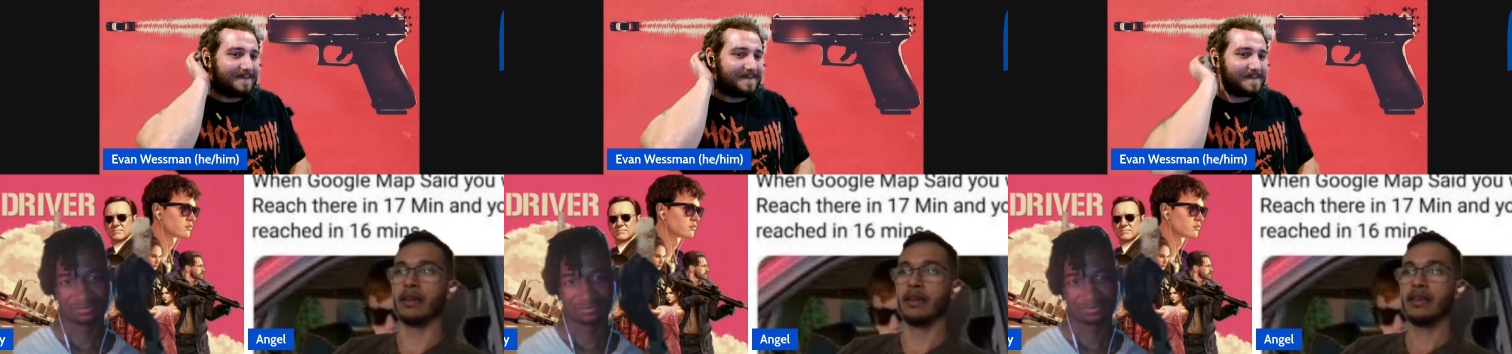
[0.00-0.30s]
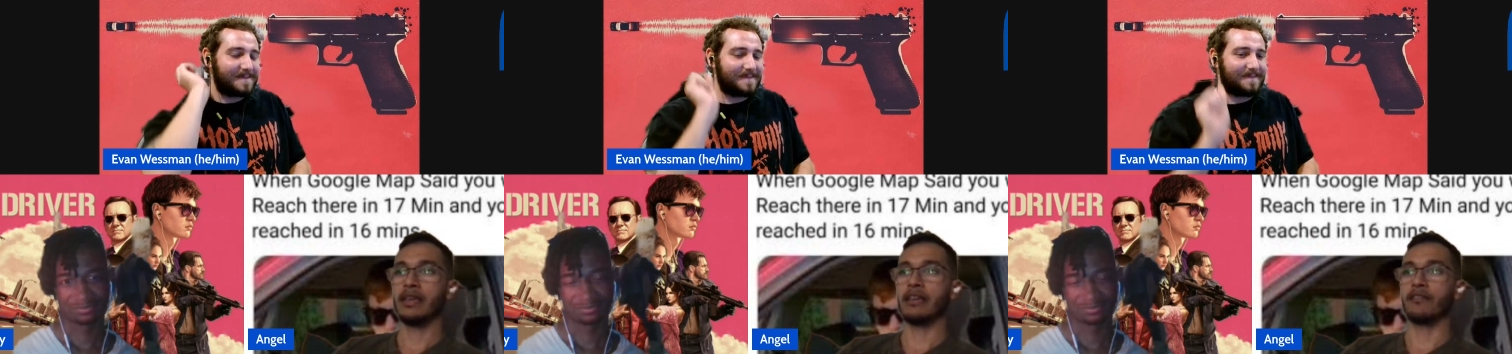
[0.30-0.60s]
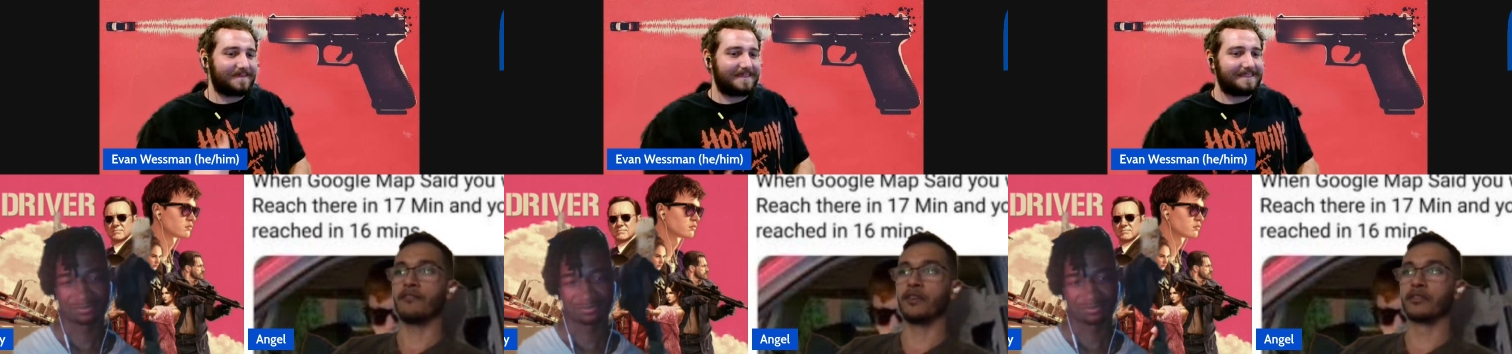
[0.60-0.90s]
Speaker 1: it
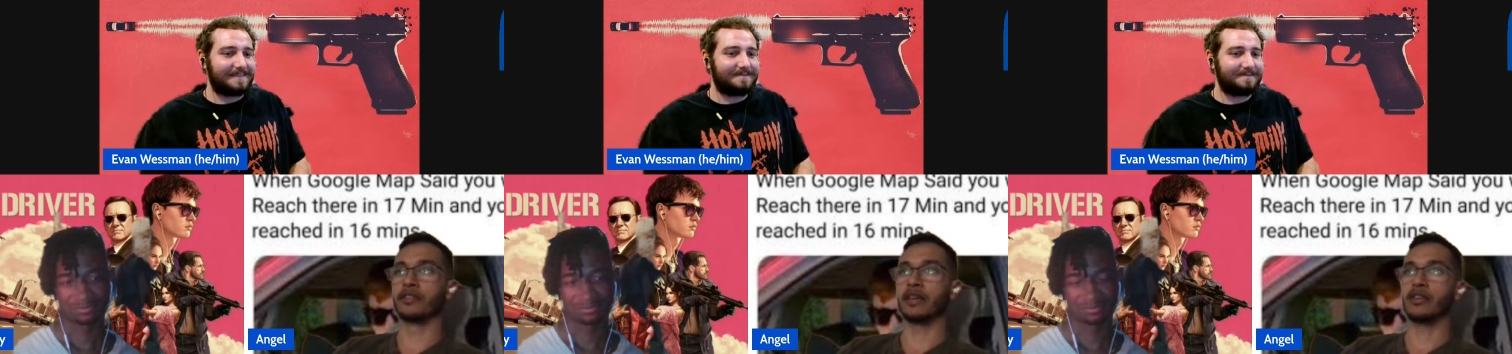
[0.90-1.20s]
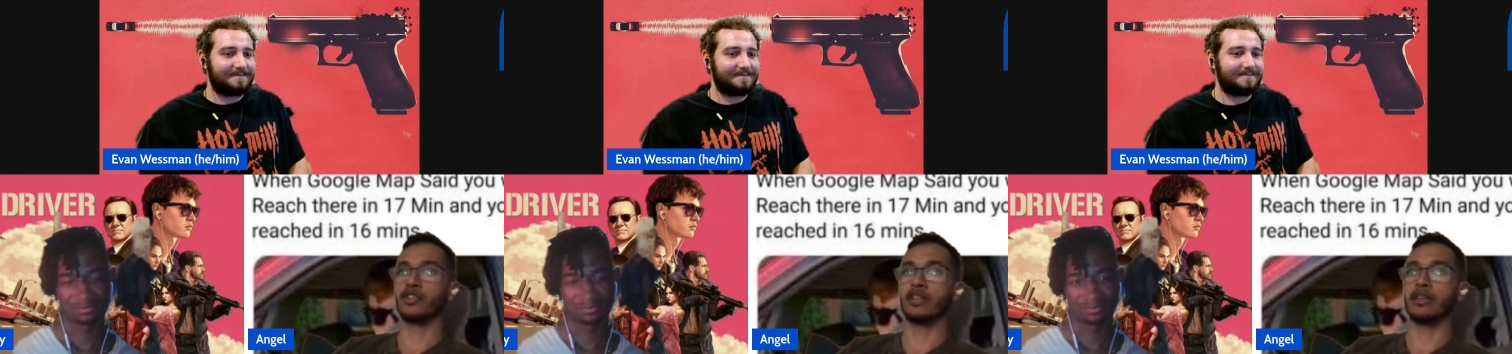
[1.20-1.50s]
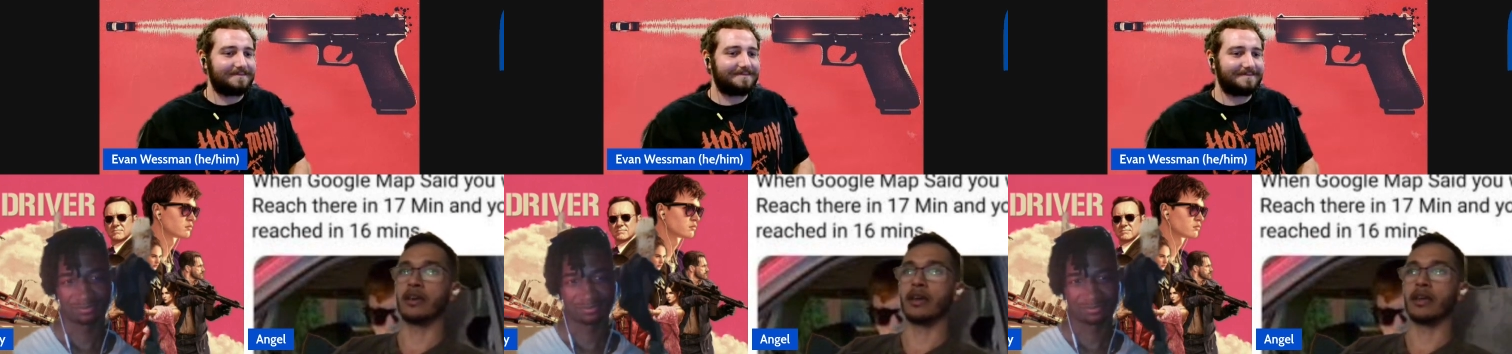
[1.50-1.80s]
feels like she
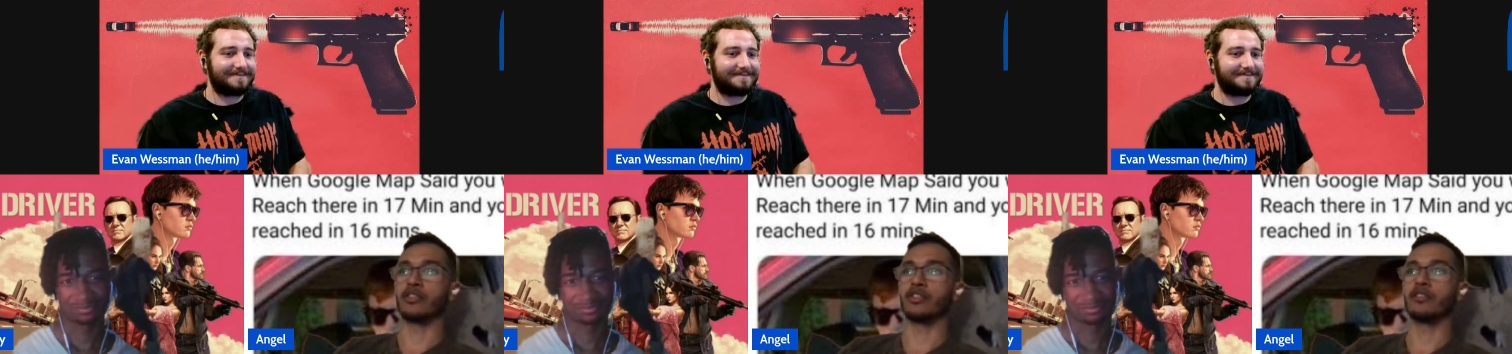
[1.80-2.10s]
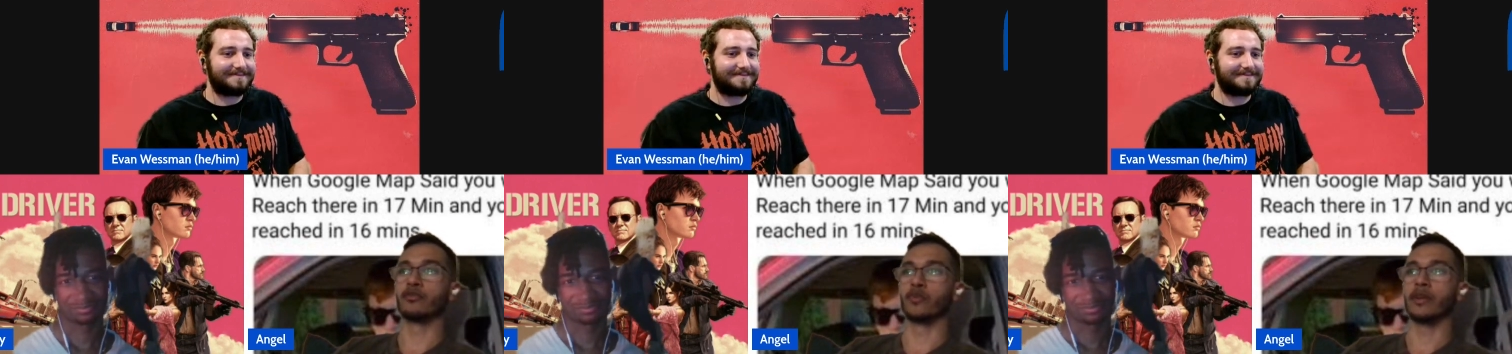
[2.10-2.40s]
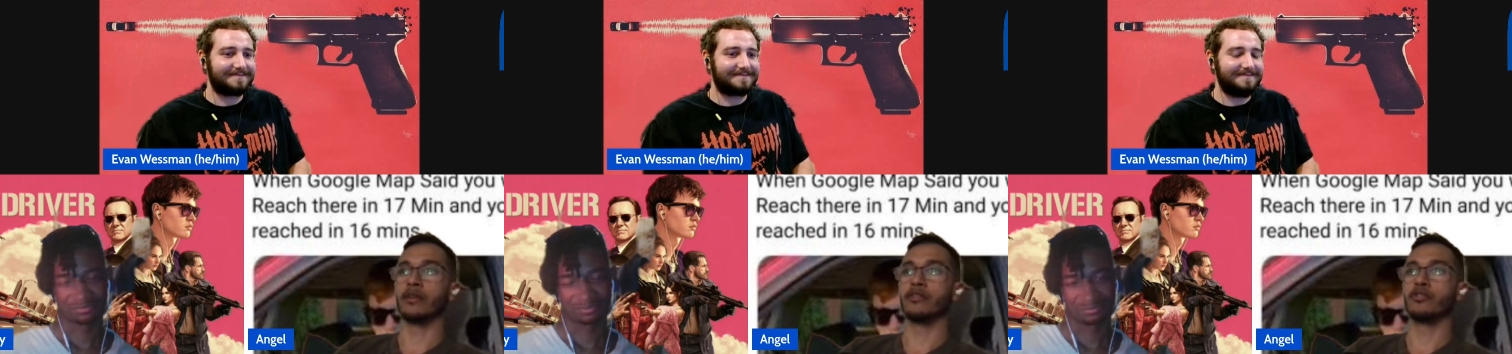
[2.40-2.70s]
again she's
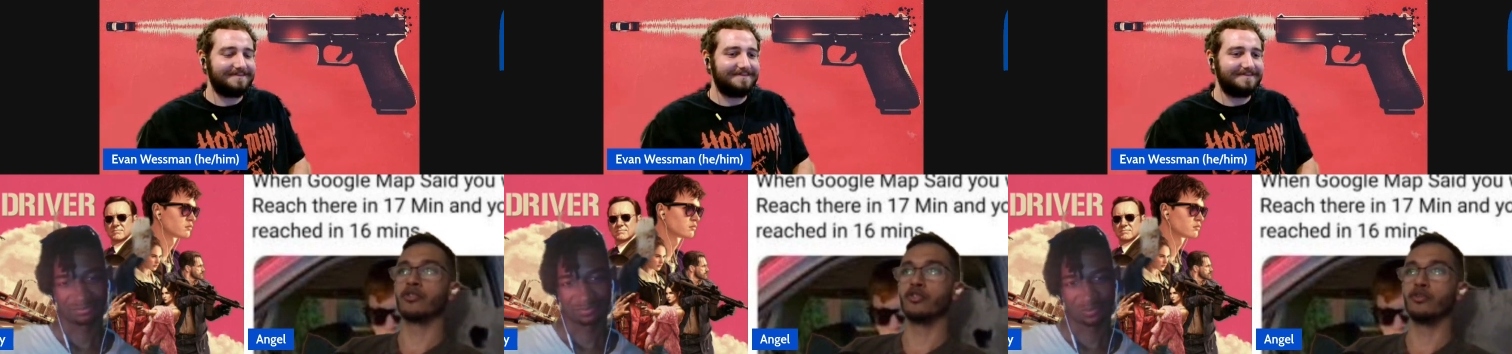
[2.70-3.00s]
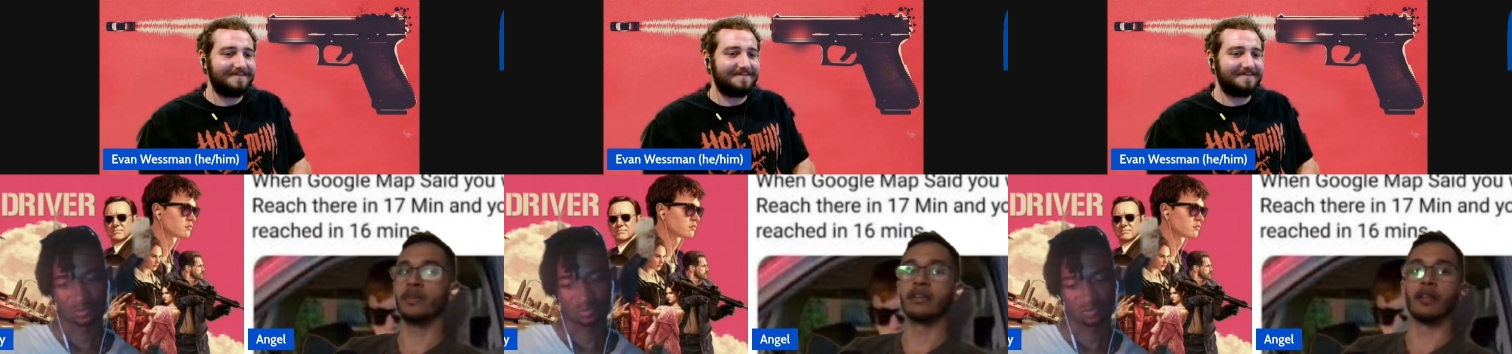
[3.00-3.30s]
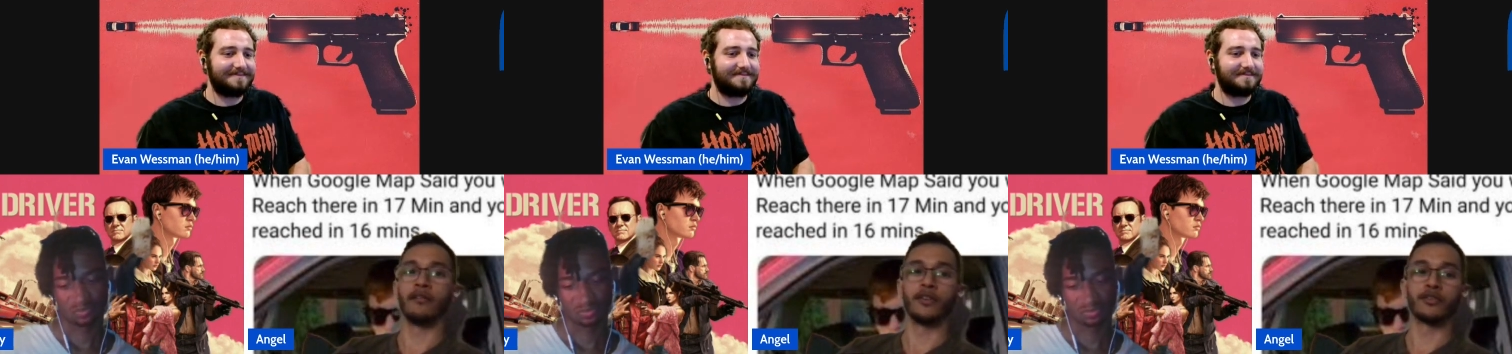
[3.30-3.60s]
written to be a love
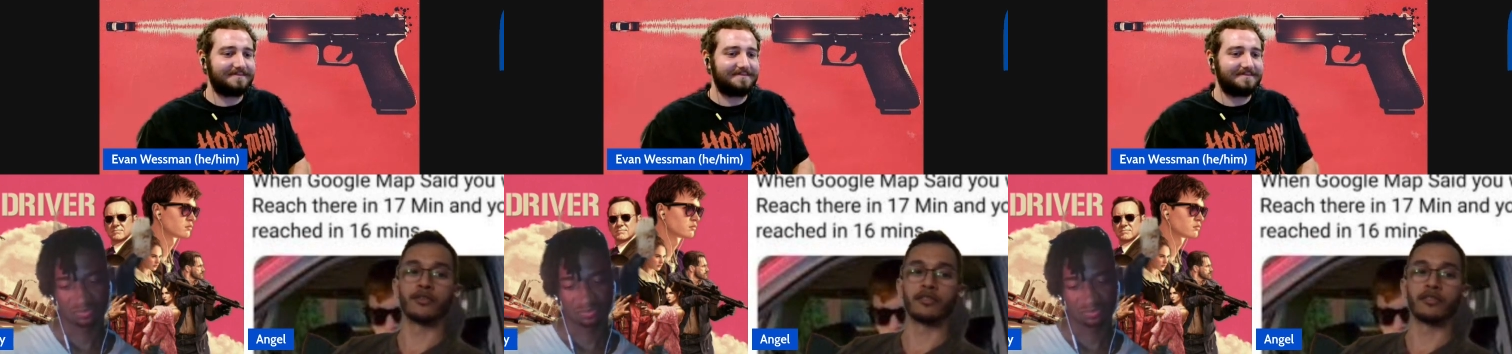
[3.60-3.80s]
interest,